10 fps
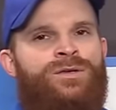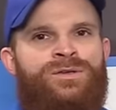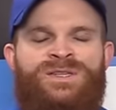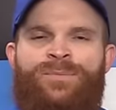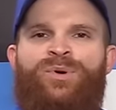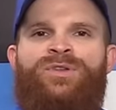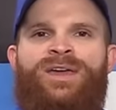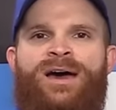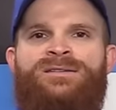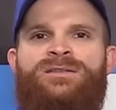you step on the
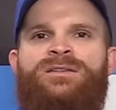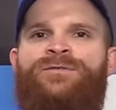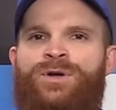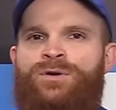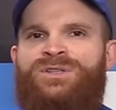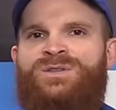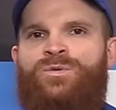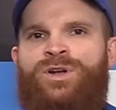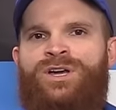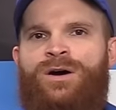gas, the vehicle
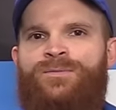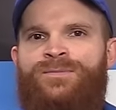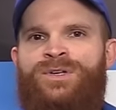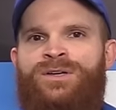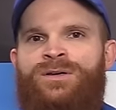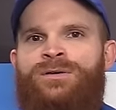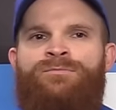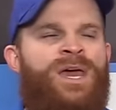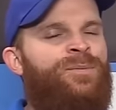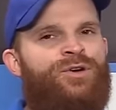doesn't want to go.
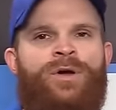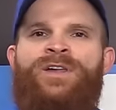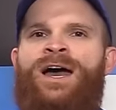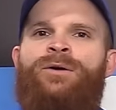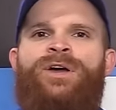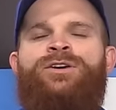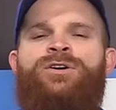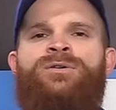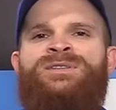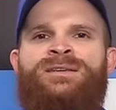Maybe you're on the highway,
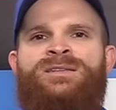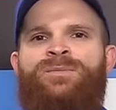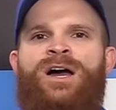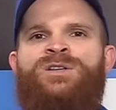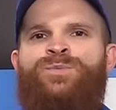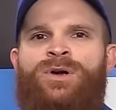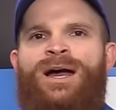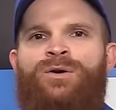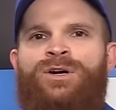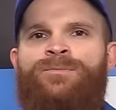you're going sixty miles per
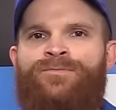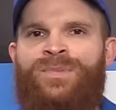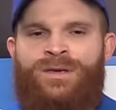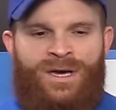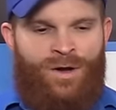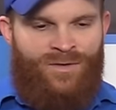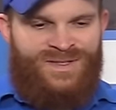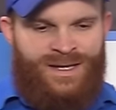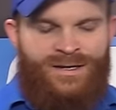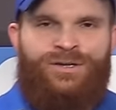hour, and all of
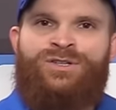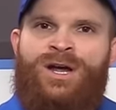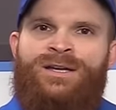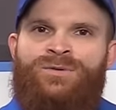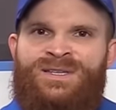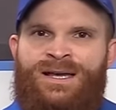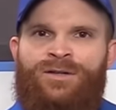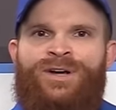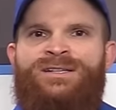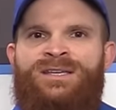a sudden you're trying to
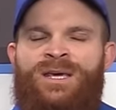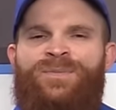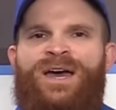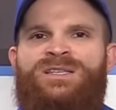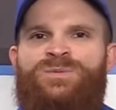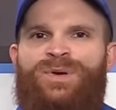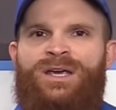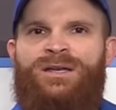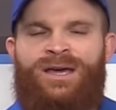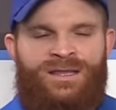accelerate to keep that
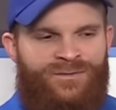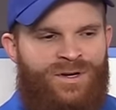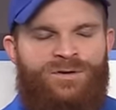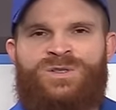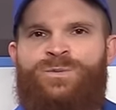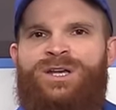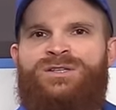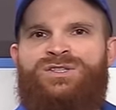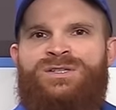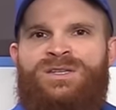speed, and the vehicle
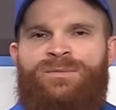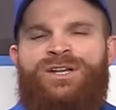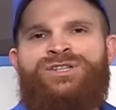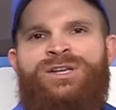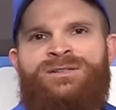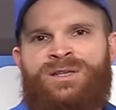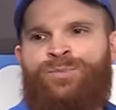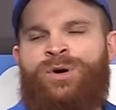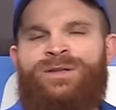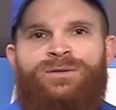speed is just diminishing to
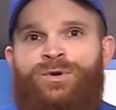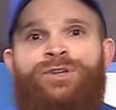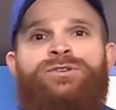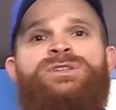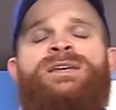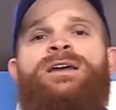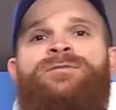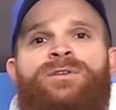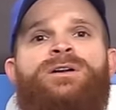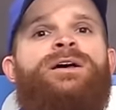the point where you just kind
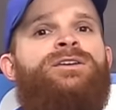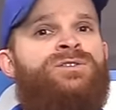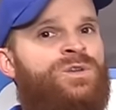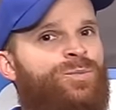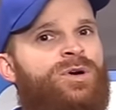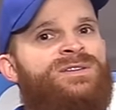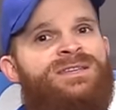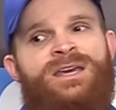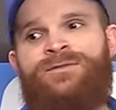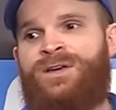of feel like you're super
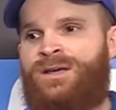unsafe